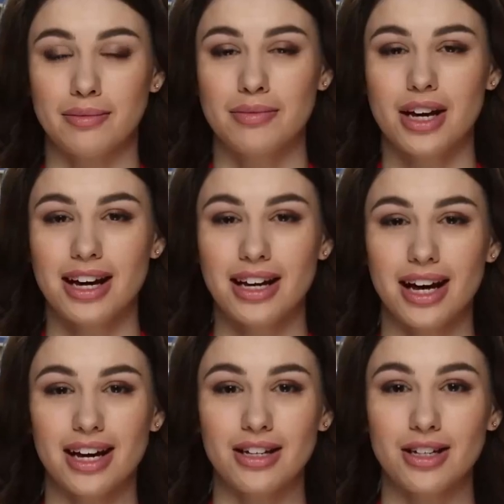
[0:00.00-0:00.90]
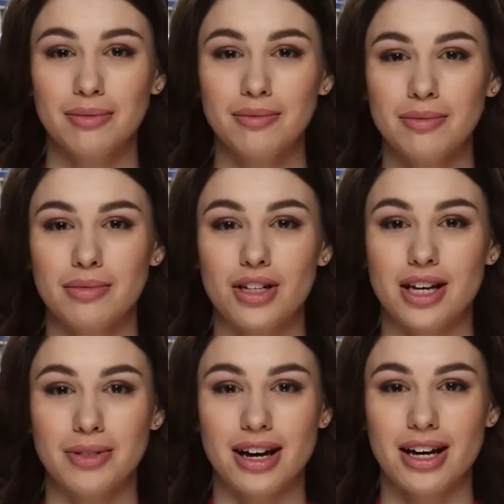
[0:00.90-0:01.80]
Hi guys,
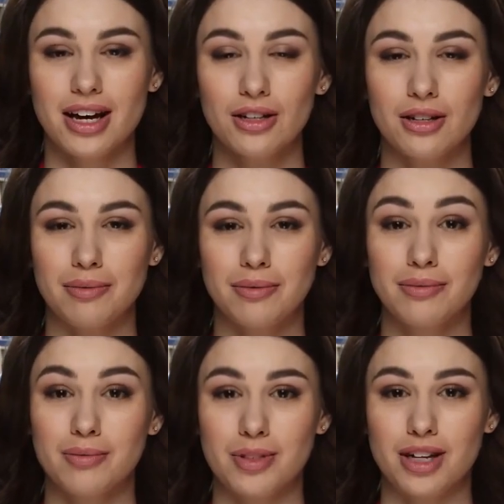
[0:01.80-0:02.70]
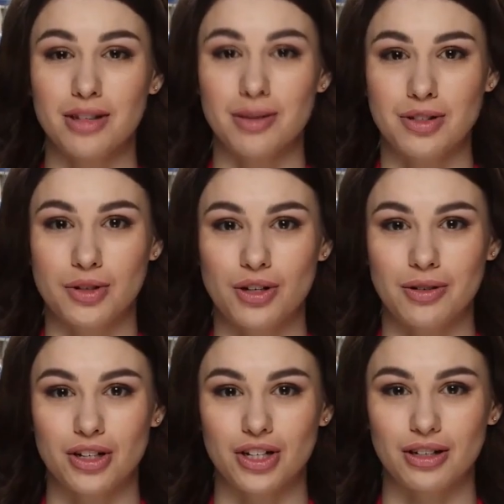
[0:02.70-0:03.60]
Gemma here. Welcome to our
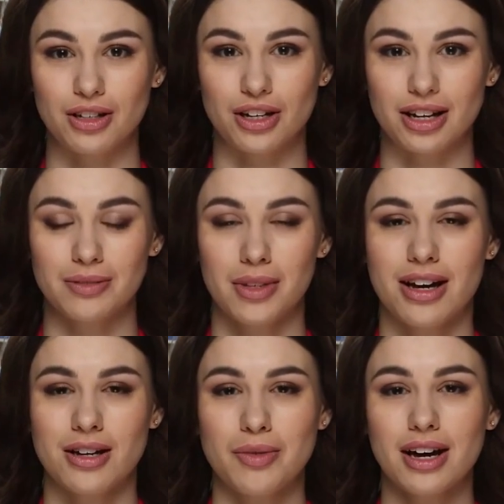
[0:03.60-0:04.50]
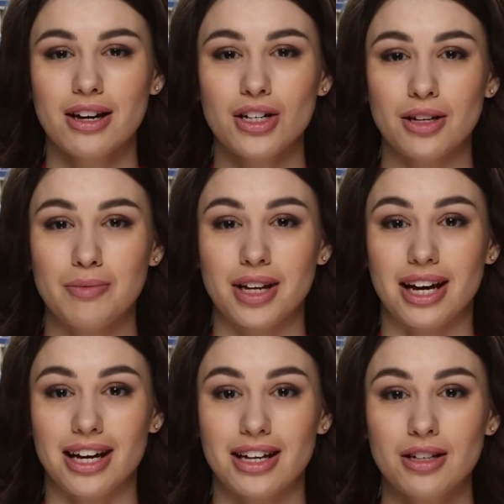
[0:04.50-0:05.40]
machine learning match prediction of
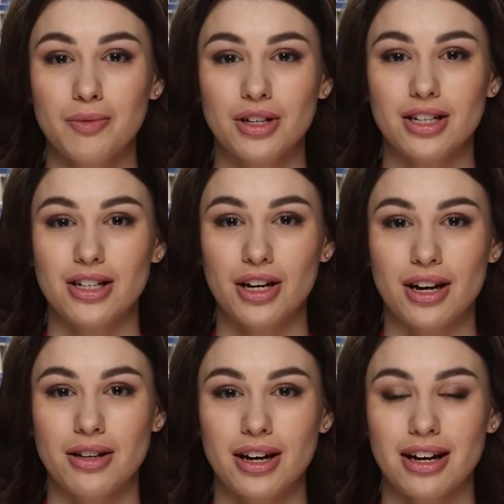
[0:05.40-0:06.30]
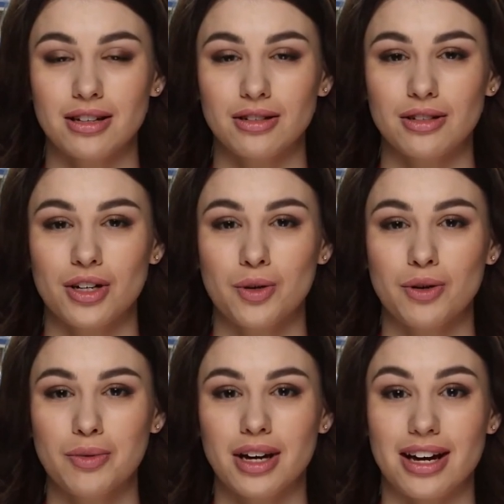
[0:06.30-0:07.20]
Baez versus Darderi, who
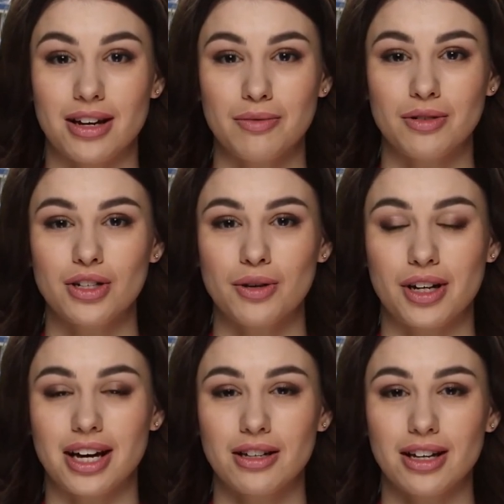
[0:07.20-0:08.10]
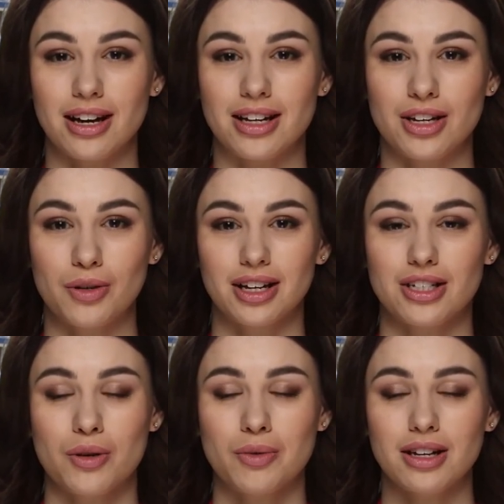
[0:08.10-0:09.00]
will play in the first round at the
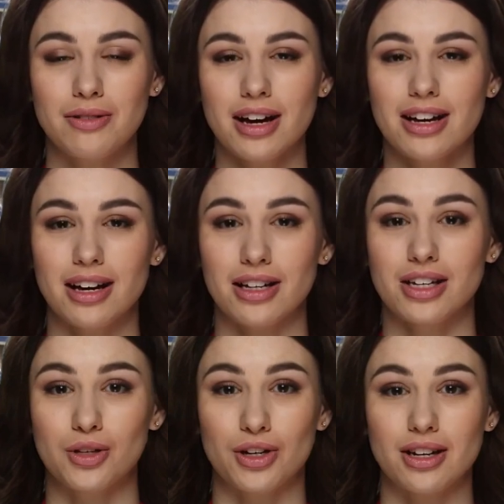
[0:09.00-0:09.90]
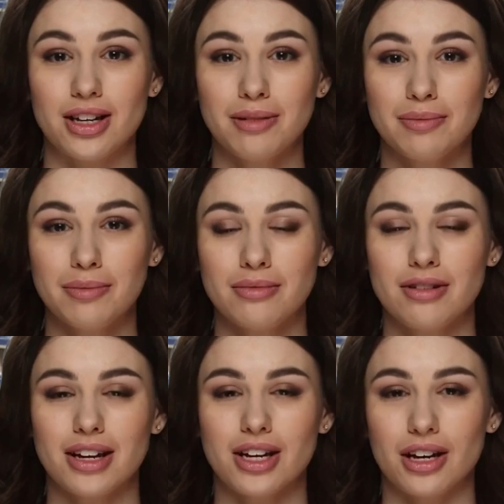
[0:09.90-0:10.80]
US Open event in New York.
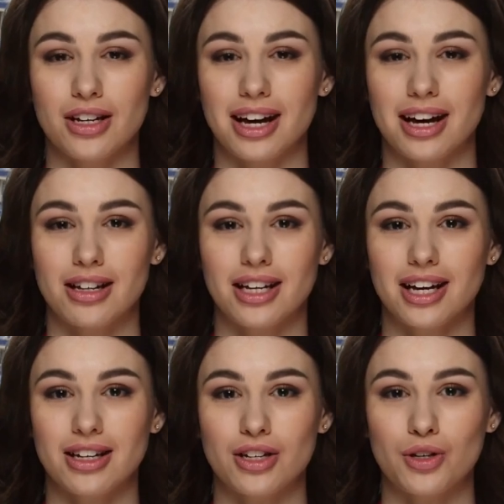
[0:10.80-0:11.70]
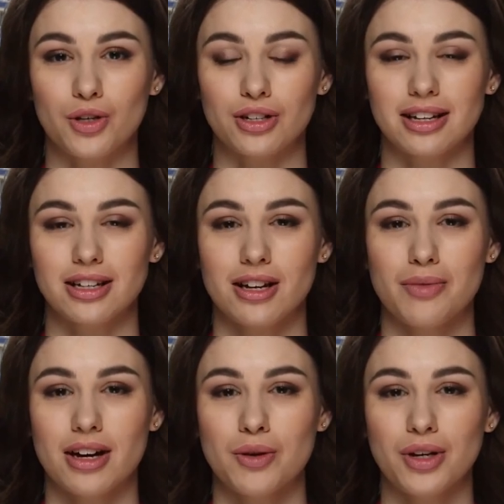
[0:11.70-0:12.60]
The current head-to-head score is
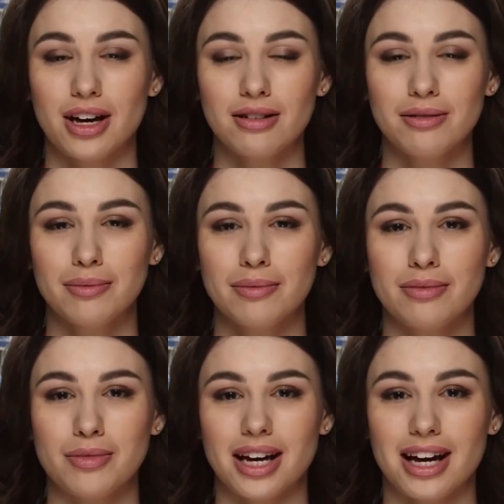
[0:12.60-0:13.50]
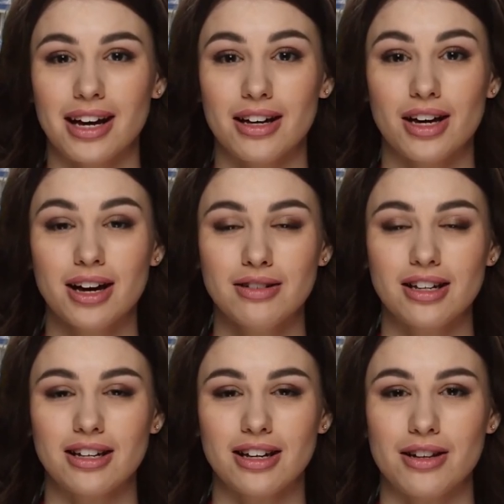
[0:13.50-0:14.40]
3-1. Baez comes
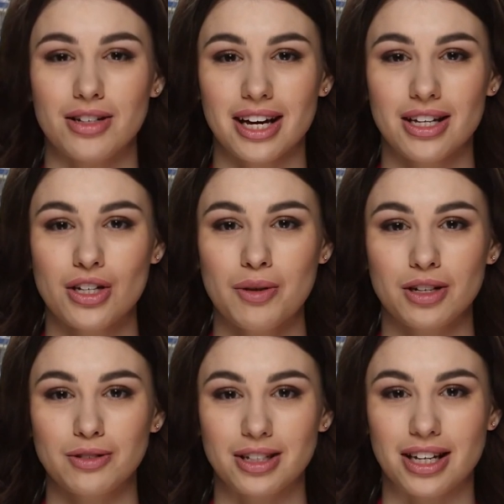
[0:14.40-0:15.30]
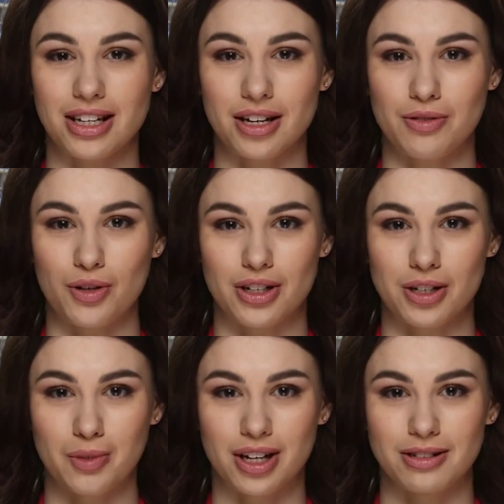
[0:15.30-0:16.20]
into this match with a ranking of
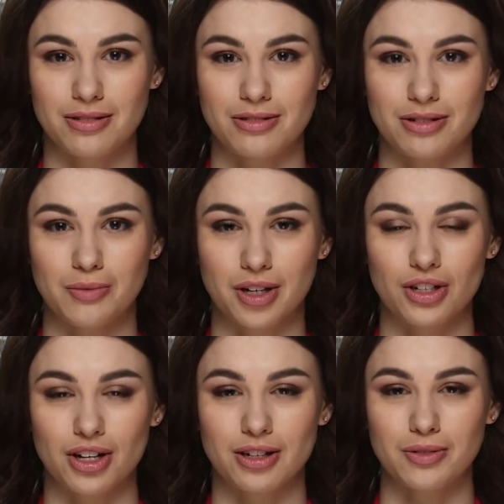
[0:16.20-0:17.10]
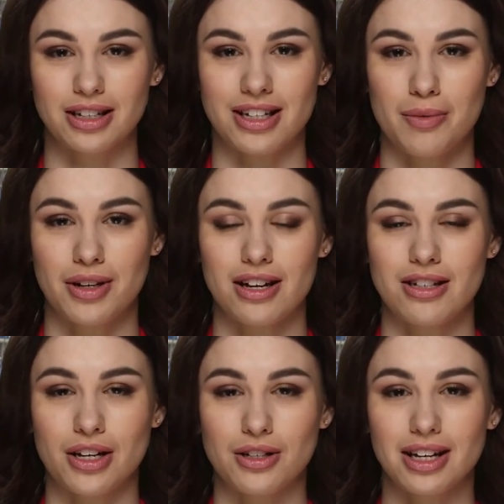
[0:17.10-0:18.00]
21, while Darderi is
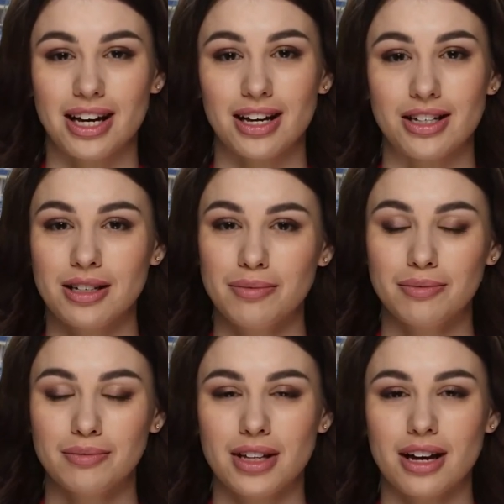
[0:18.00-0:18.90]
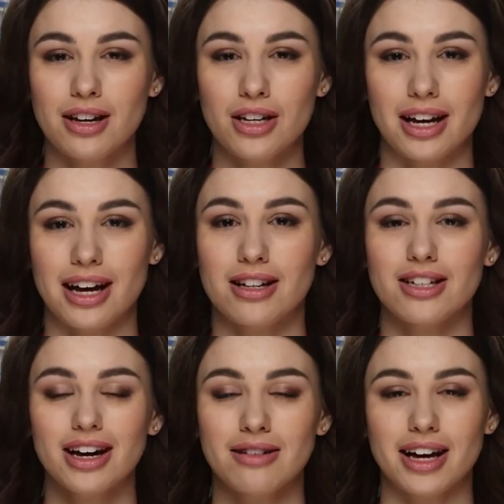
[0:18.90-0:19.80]
ranked 38. Of their
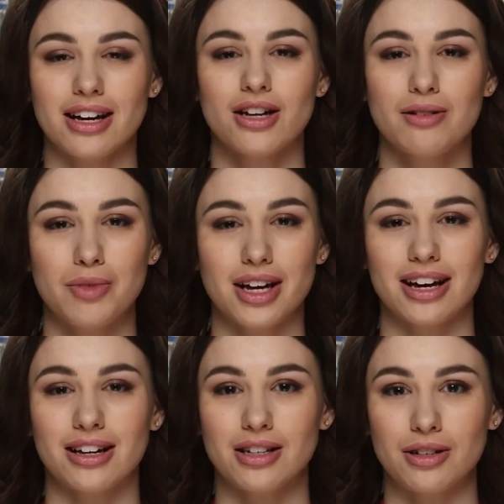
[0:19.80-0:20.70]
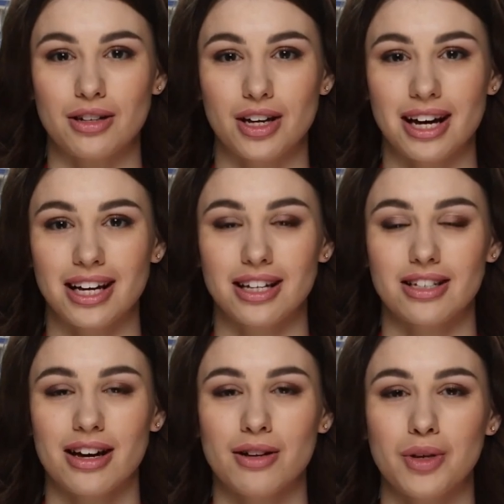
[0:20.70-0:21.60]
last 10 matches played,
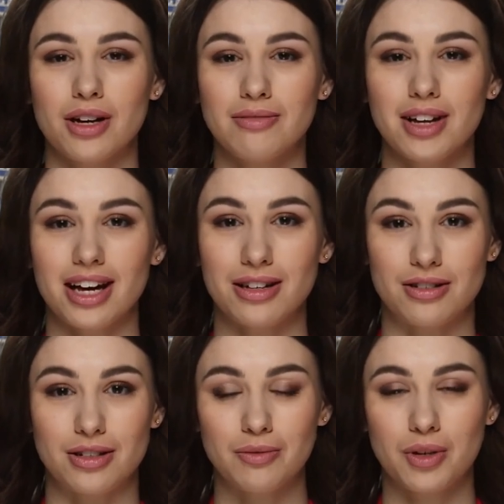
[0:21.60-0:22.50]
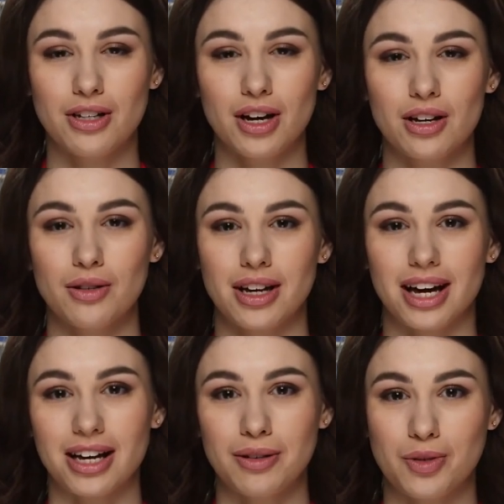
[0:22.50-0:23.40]
Baez has won 5, while Darderi
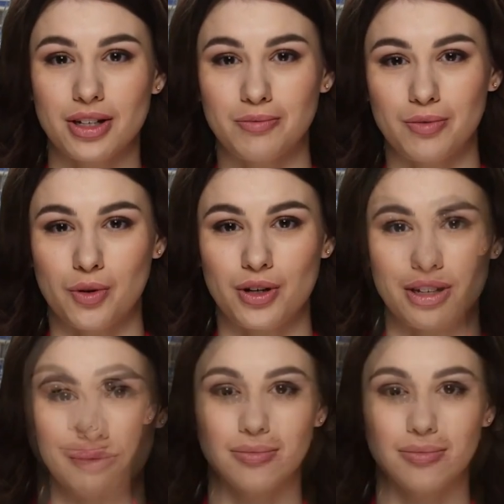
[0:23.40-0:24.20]
has won 4.